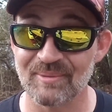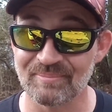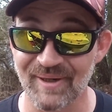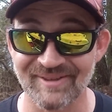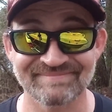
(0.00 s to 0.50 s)

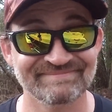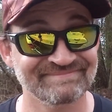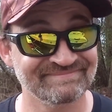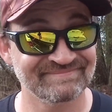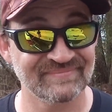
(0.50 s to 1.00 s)
But,
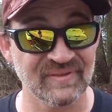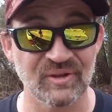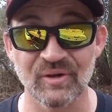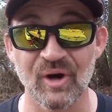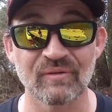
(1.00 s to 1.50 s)

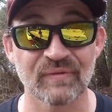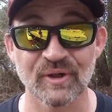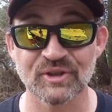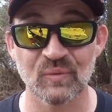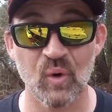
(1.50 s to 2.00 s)
you know,
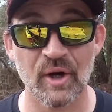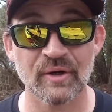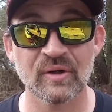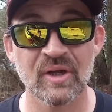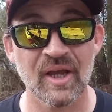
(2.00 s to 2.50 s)
virgin
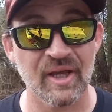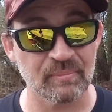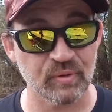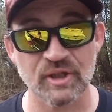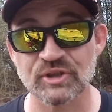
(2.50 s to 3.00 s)
water in
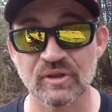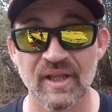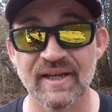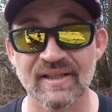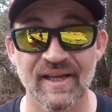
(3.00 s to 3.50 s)
a pressured
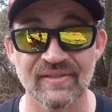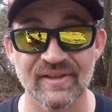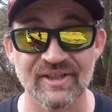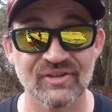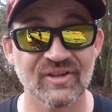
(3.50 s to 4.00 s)
lake like
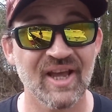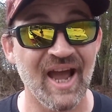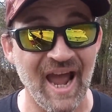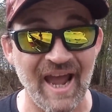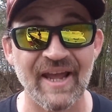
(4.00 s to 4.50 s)
this
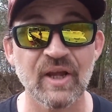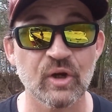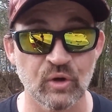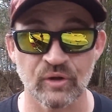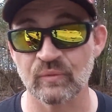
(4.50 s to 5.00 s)
I
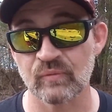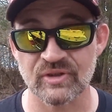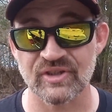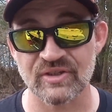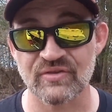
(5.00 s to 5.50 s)
couldn't
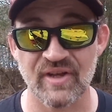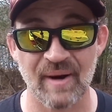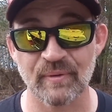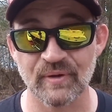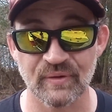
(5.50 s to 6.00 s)
resist the
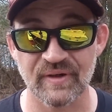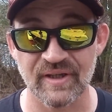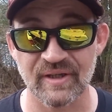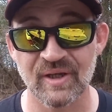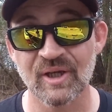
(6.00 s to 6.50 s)

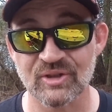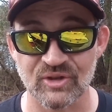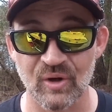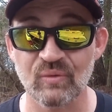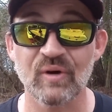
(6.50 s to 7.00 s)
opportunity.
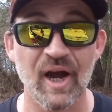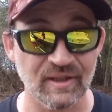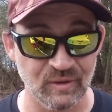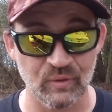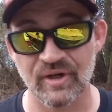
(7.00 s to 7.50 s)
So
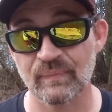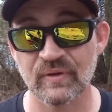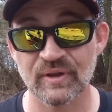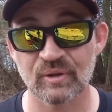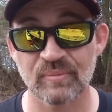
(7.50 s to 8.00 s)
I loaded up
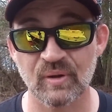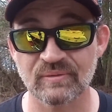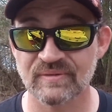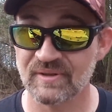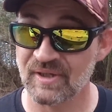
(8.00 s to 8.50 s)
the little boat,